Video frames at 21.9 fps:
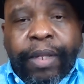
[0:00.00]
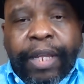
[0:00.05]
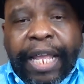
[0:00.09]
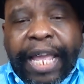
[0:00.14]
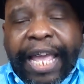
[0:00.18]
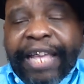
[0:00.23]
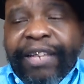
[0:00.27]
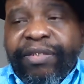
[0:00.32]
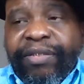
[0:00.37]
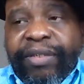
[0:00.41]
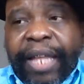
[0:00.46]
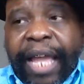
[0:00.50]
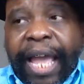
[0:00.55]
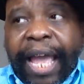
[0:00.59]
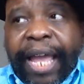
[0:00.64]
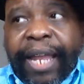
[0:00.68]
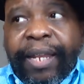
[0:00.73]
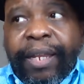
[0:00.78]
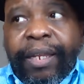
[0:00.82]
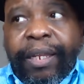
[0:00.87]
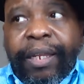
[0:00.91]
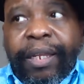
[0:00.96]
is
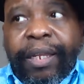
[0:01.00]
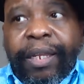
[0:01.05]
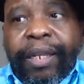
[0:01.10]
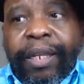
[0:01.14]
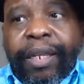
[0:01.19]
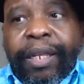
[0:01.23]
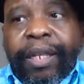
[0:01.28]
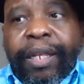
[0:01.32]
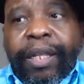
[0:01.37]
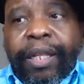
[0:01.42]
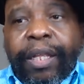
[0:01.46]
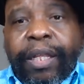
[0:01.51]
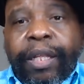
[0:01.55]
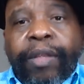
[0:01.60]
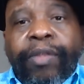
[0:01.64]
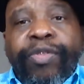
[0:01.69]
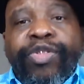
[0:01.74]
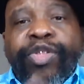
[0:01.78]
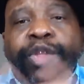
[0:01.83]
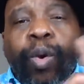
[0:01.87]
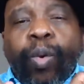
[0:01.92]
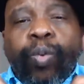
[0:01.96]
that
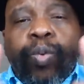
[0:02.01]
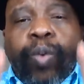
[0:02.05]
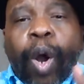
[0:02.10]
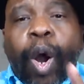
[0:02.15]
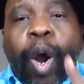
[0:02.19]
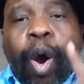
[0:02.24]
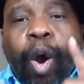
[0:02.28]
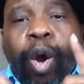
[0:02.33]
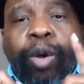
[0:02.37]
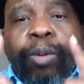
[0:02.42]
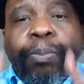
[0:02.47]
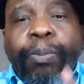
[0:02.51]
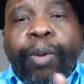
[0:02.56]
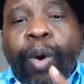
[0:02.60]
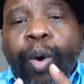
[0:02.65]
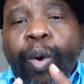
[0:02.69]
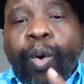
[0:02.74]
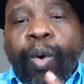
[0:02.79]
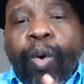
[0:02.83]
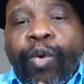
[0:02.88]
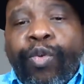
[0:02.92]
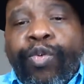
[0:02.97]
the wrong
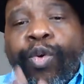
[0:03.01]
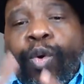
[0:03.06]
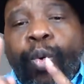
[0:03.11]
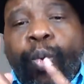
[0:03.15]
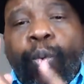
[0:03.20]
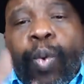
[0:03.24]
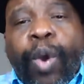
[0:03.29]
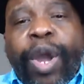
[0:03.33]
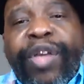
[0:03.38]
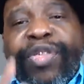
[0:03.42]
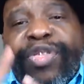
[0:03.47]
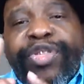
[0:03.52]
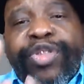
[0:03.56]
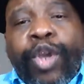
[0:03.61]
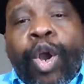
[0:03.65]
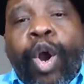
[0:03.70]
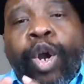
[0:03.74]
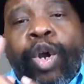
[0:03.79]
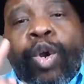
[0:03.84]
move with your